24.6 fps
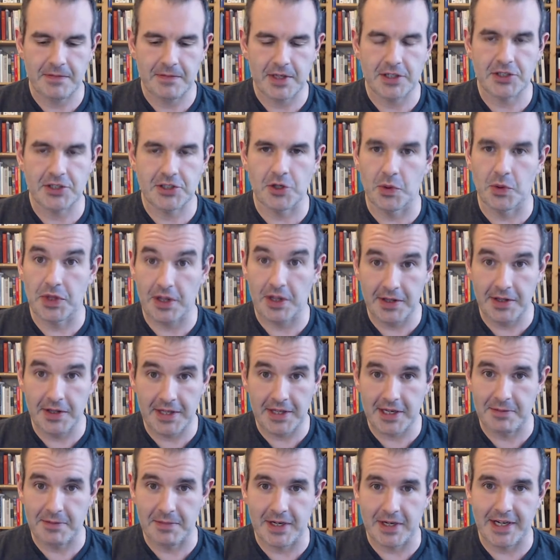So with all
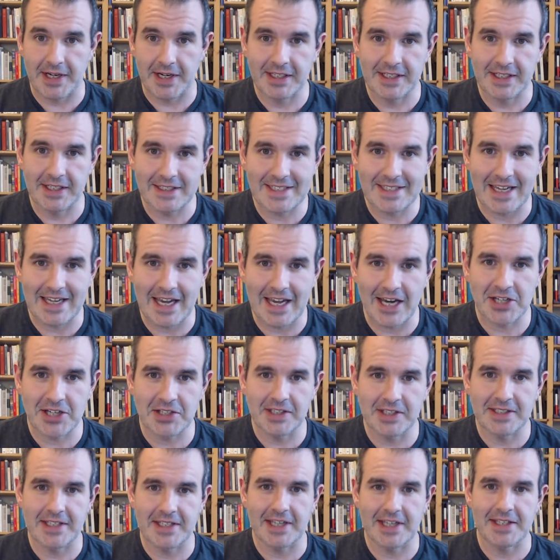that in mind, let's
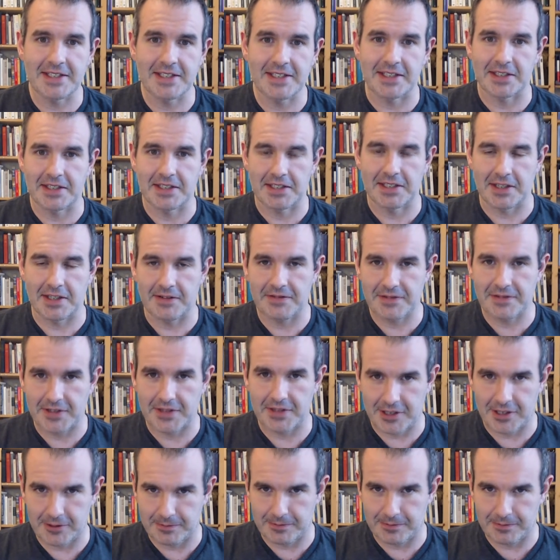actually taste this stuff.